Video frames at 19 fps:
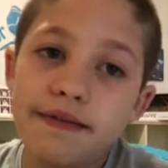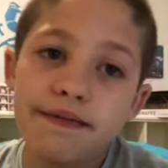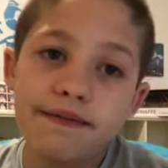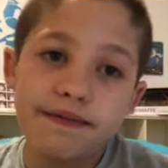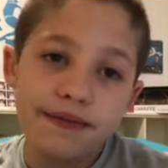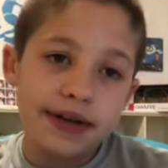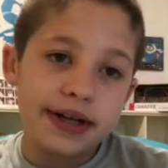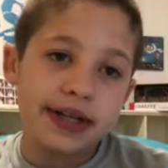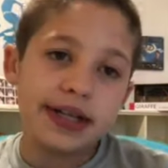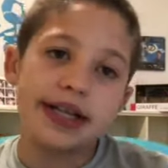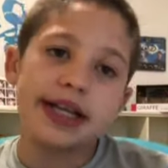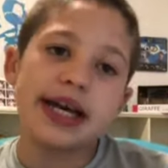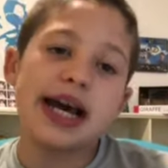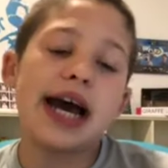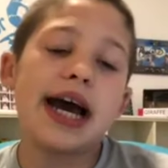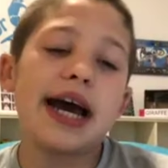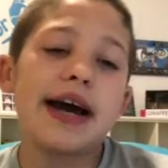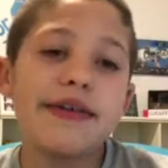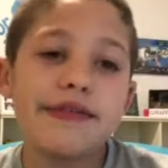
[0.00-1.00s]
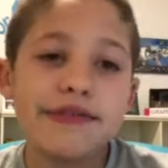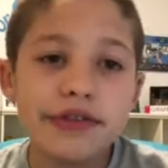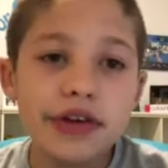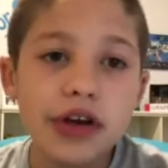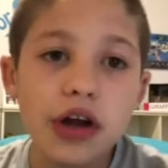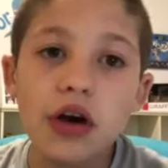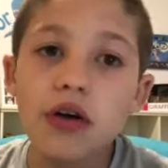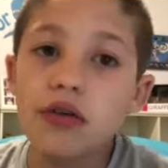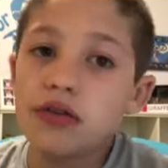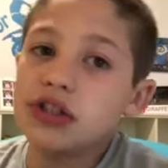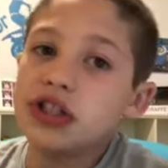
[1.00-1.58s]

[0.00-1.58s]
really have no